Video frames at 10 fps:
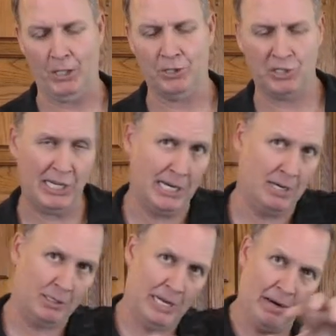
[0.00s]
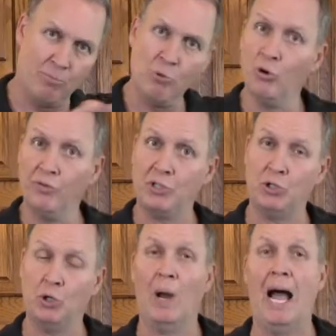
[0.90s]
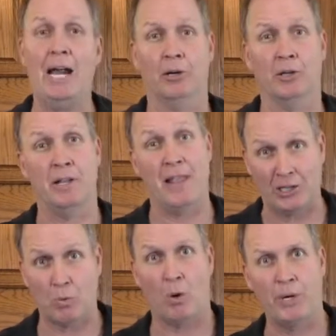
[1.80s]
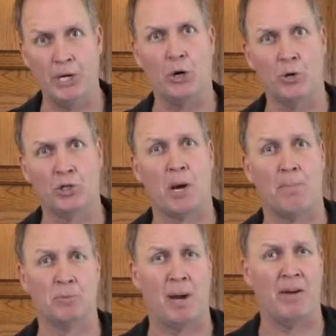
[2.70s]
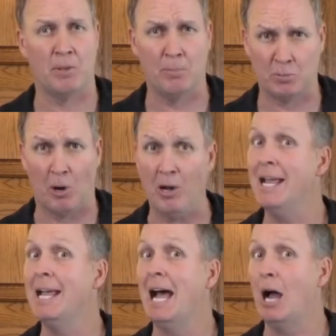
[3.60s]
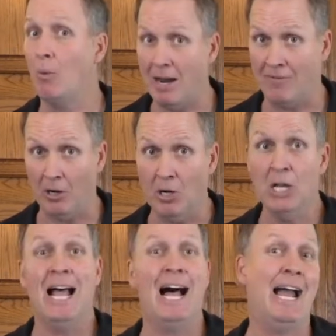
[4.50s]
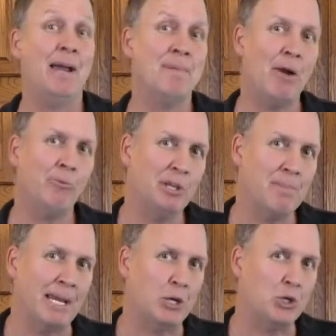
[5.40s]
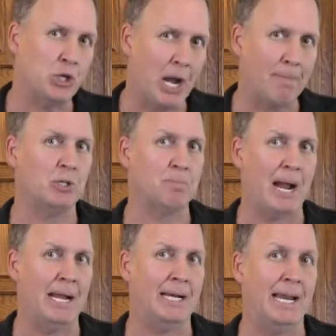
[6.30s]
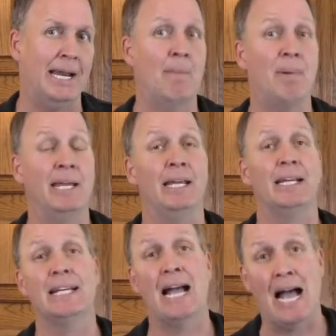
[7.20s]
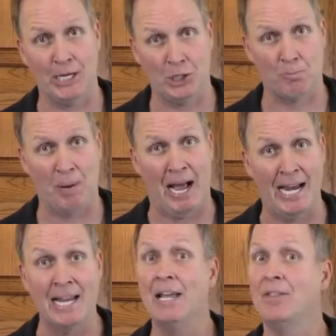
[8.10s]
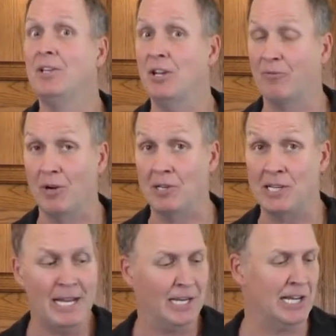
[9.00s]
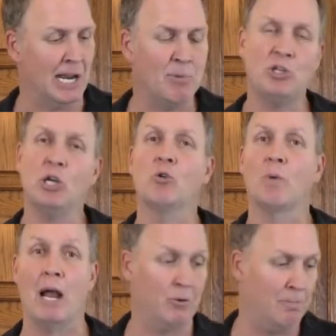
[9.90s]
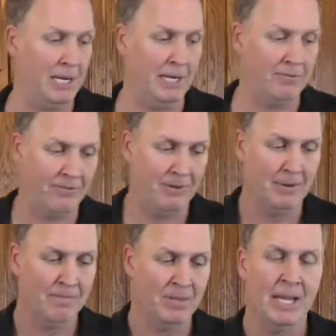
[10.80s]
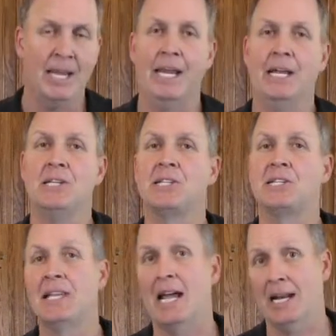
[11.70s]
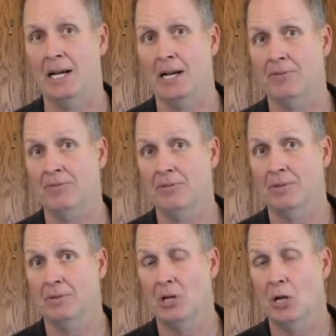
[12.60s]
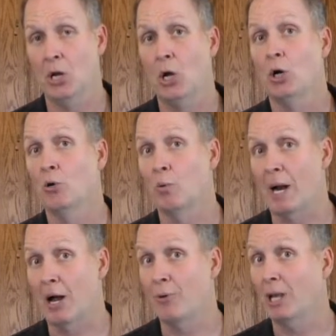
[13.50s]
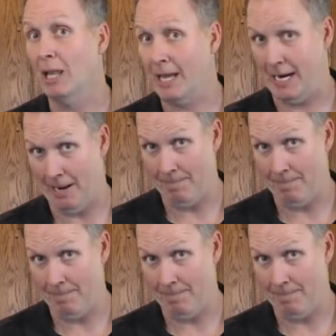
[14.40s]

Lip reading: then kind of moved to Ireland, and that's what we know as shepherd's pie for the most part. However, I'm not really making shepherd's pie today. I'm making cottage pie. The difference is I'm using ground beef instead of ground lamb.